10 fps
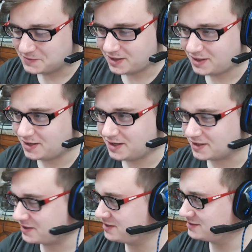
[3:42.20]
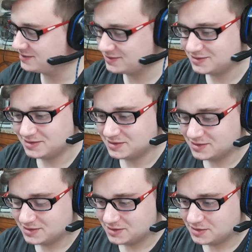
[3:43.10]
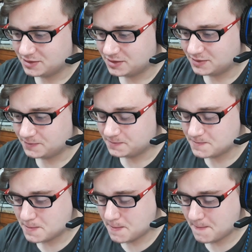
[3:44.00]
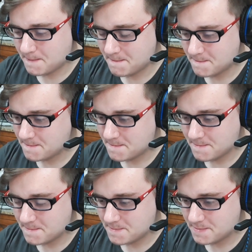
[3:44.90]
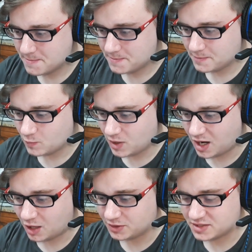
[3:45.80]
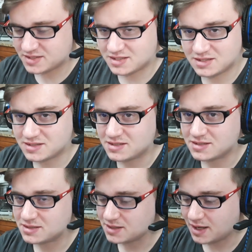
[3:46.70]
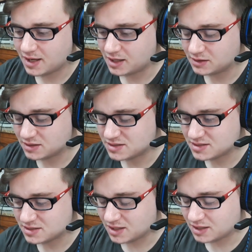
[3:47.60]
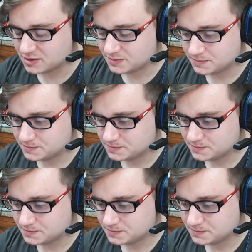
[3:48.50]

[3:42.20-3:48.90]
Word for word: Fuck. Hey, Mr. White. Wow, that's sad. That's sad.